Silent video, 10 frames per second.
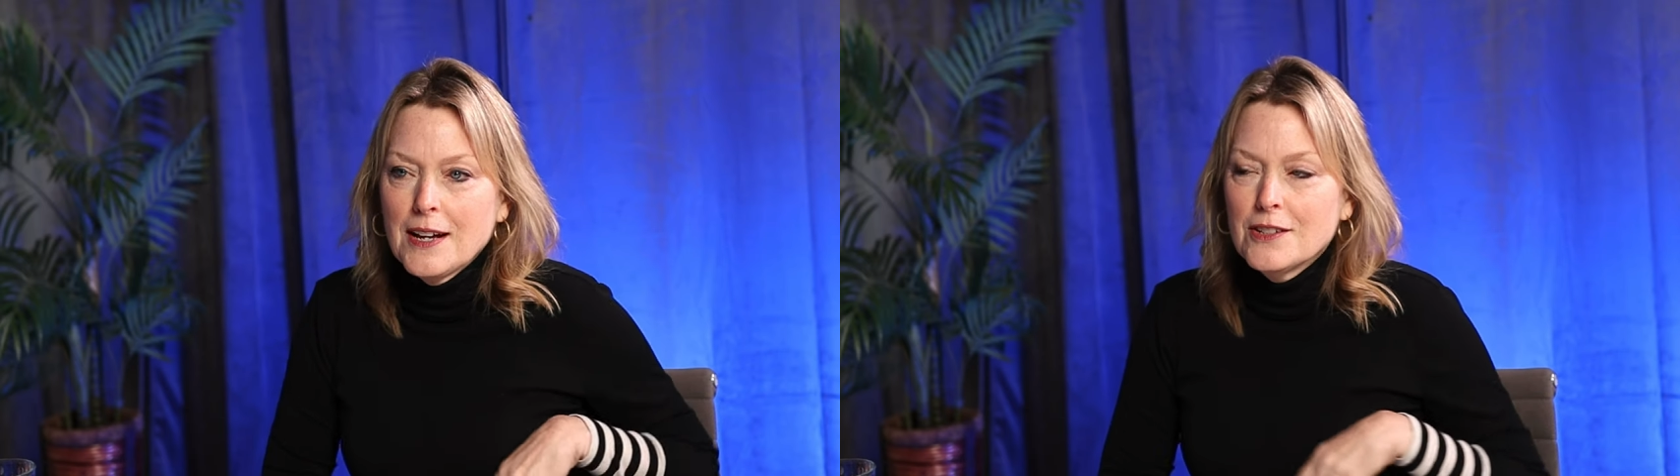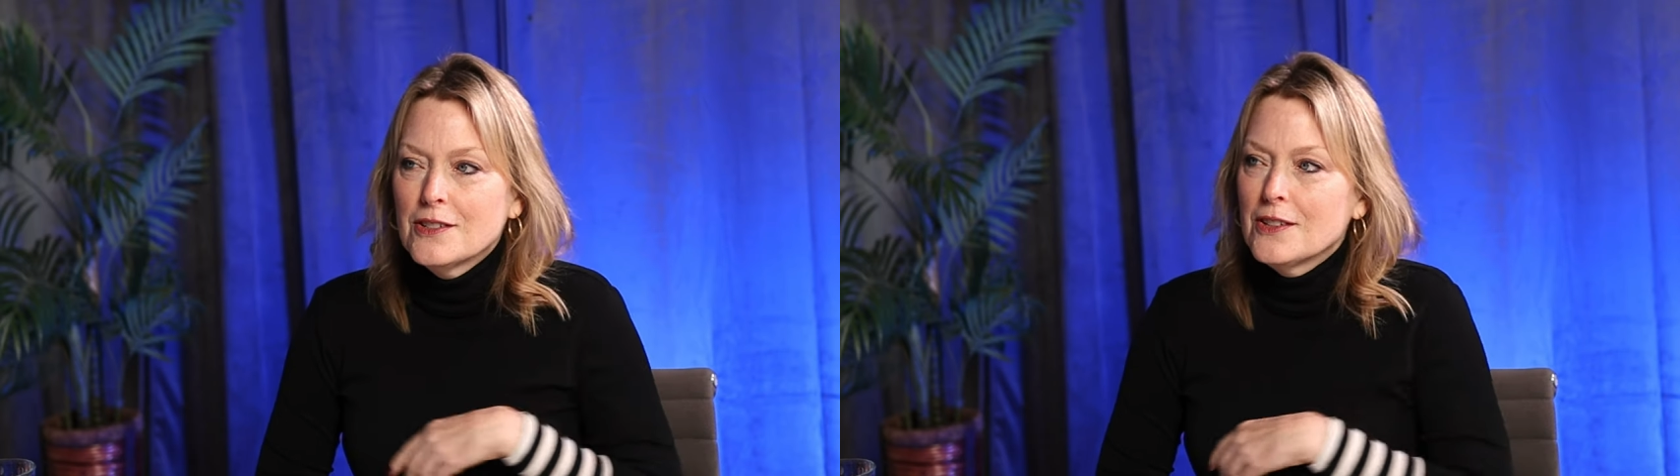
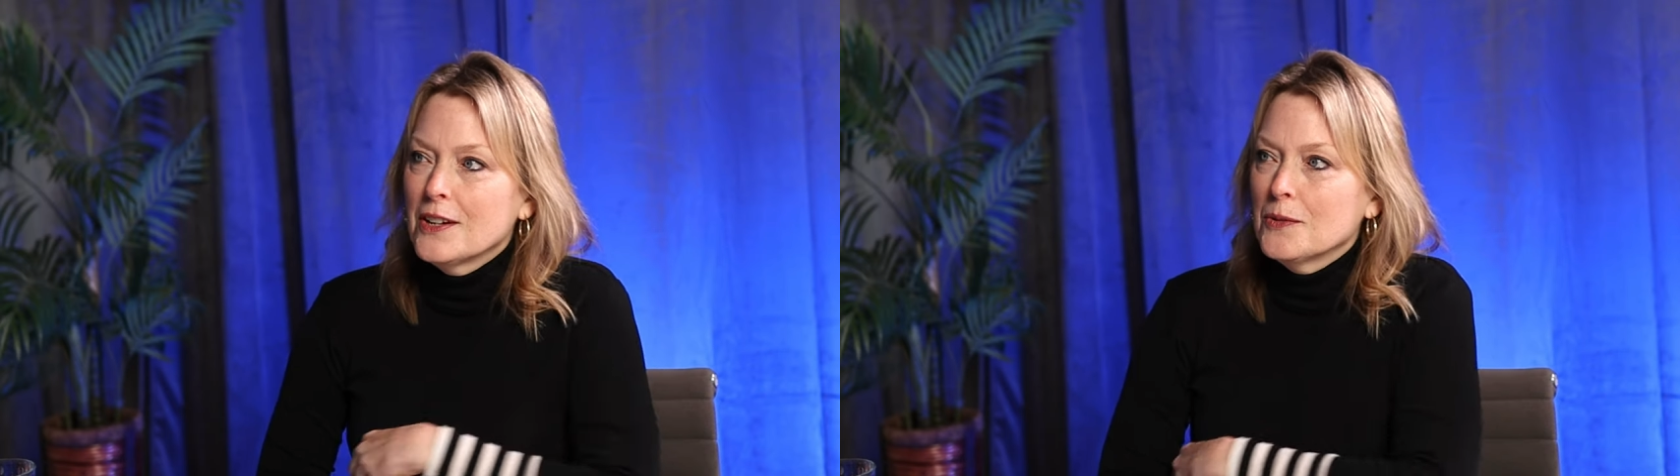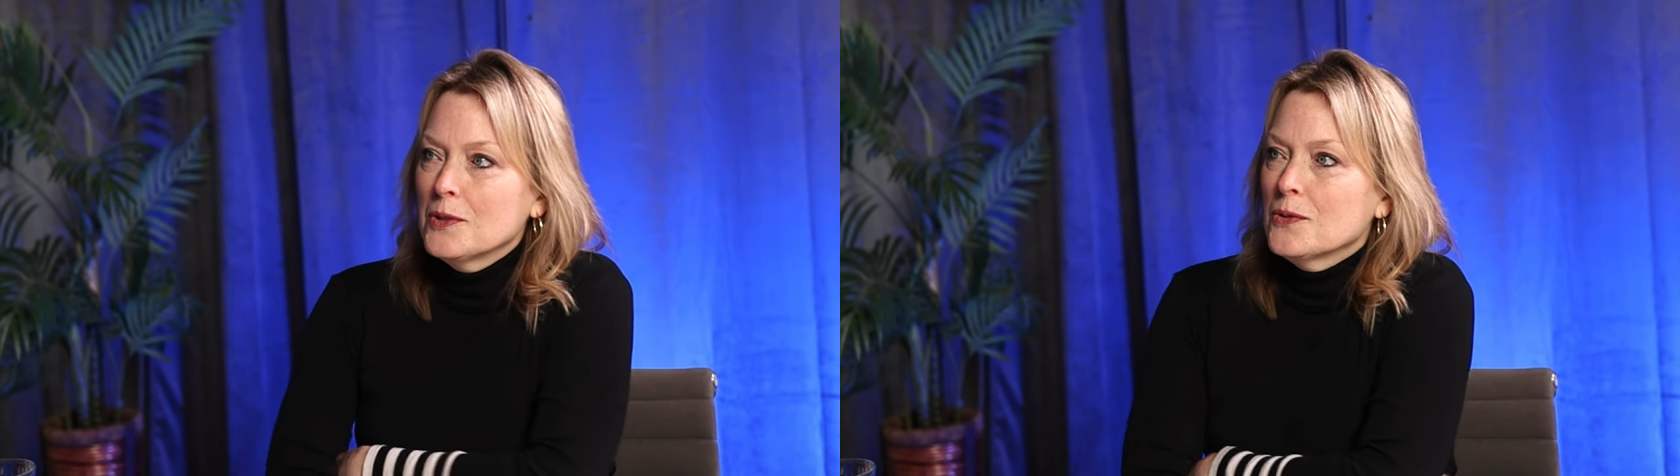I just
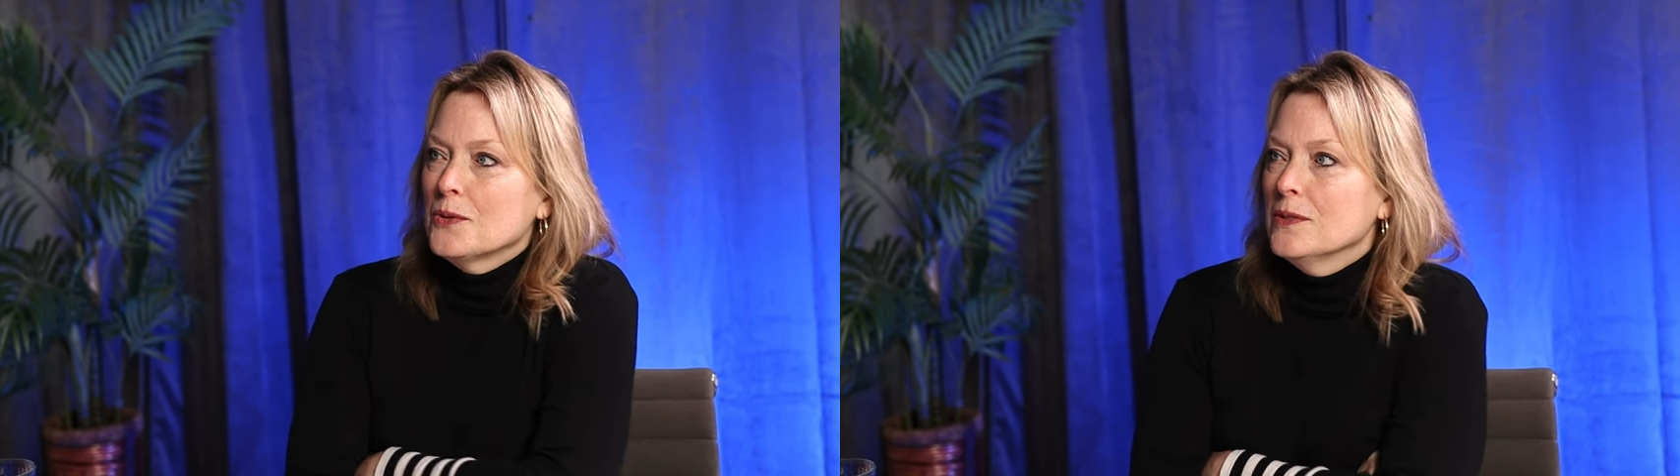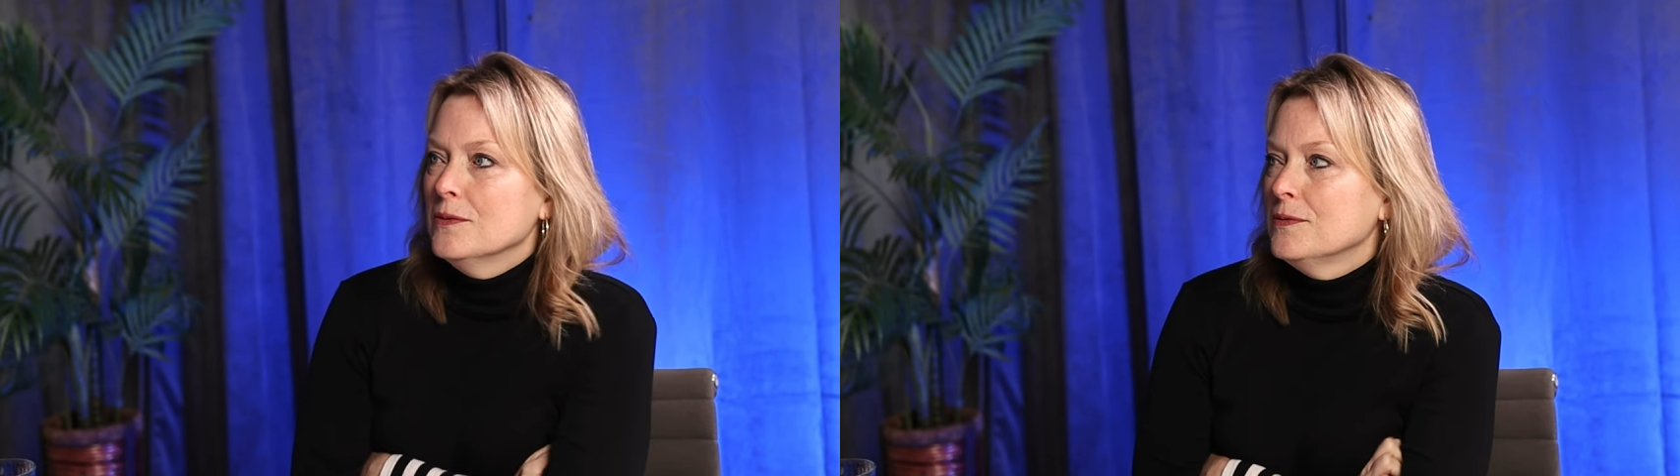thought it was
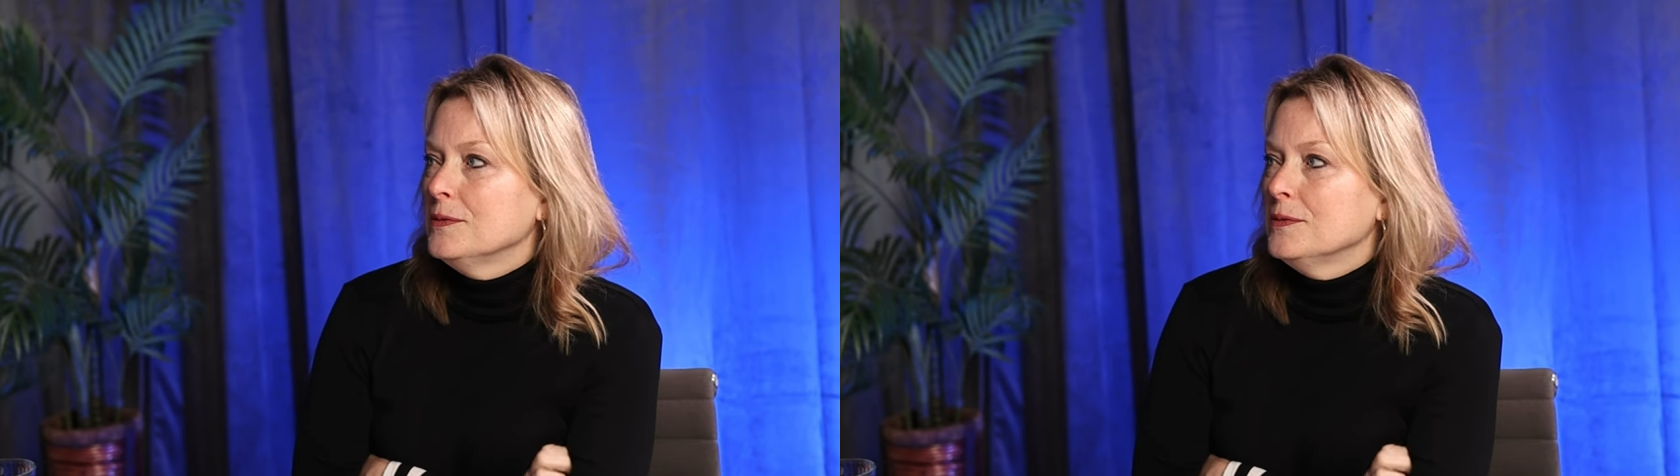sort of